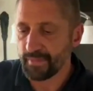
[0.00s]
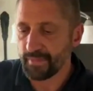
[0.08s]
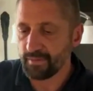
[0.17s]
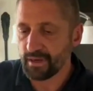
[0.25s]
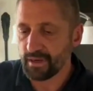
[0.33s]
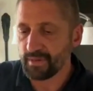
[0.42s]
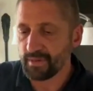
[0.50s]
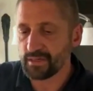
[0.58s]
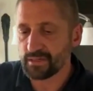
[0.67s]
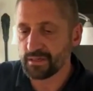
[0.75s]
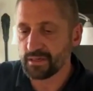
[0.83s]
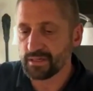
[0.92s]
the
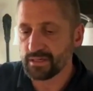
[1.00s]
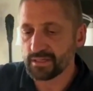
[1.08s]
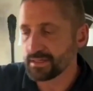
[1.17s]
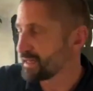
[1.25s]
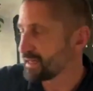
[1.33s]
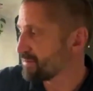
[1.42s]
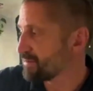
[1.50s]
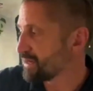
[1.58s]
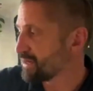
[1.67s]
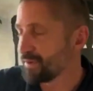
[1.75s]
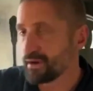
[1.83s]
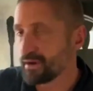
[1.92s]
recommendation is to set them
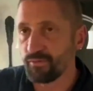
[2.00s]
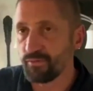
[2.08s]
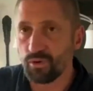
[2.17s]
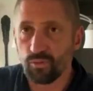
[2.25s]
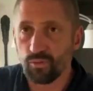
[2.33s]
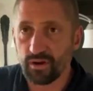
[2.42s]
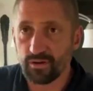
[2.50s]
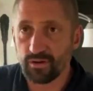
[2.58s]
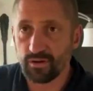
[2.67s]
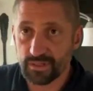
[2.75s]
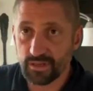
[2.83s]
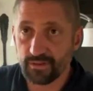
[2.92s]
in a bit of warm water,
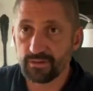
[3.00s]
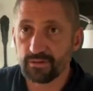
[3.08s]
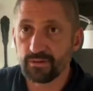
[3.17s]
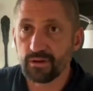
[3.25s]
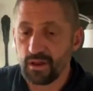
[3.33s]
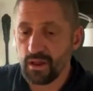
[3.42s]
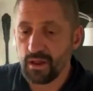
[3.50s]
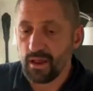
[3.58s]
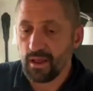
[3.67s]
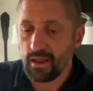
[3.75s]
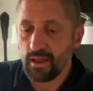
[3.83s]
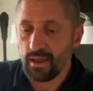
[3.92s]
which I'll do.
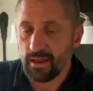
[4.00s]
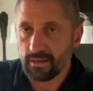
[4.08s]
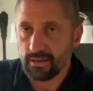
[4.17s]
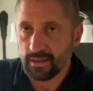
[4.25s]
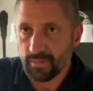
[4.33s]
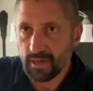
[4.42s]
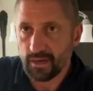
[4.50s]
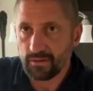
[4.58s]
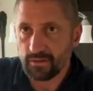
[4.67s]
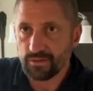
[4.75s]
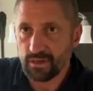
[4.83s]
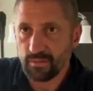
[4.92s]
and let them kind of
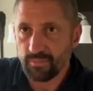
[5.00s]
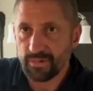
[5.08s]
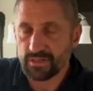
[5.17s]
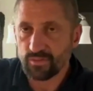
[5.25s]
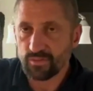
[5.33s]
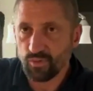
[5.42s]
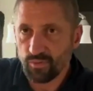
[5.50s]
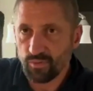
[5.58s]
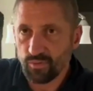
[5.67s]
loosen up in some warm